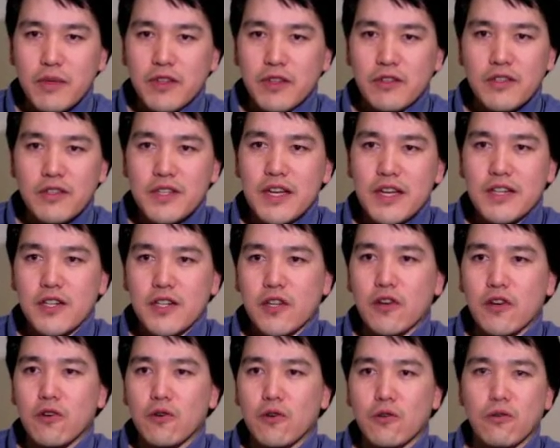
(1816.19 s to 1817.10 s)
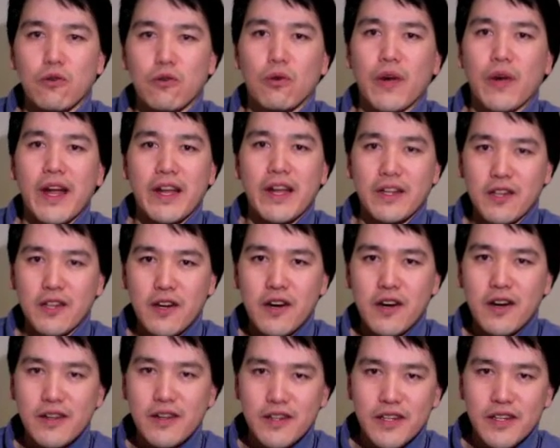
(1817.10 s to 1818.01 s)
but there's actually a whole grand
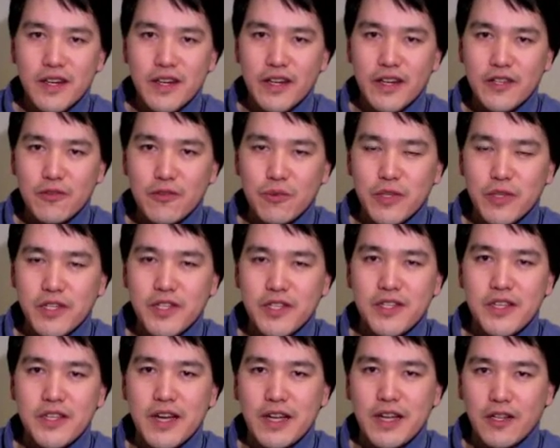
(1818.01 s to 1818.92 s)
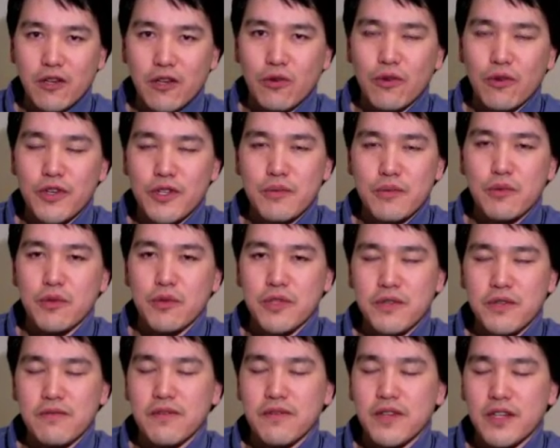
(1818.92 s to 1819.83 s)
context which this allegory is supposed
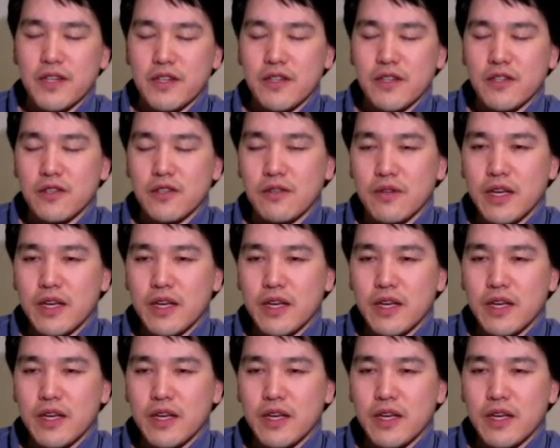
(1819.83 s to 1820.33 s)
to fit into.